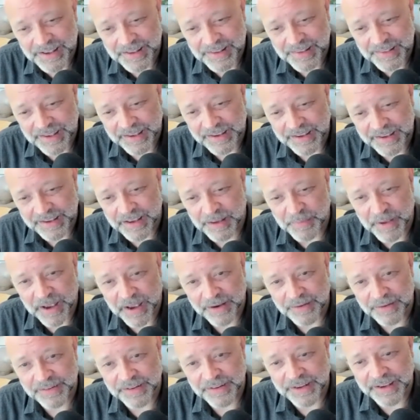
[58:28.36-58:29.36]
They come
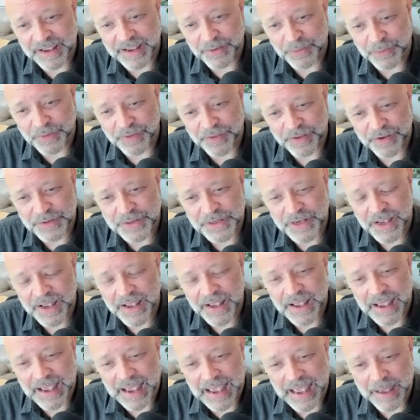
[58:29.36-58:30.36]
out, You get all of those,
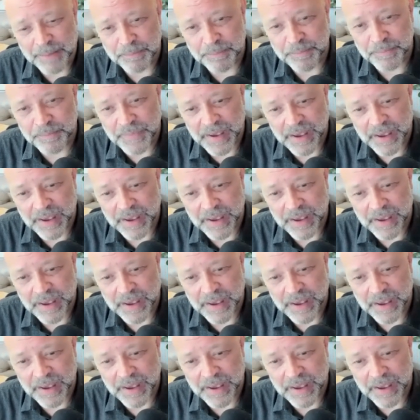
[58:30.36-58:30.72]
and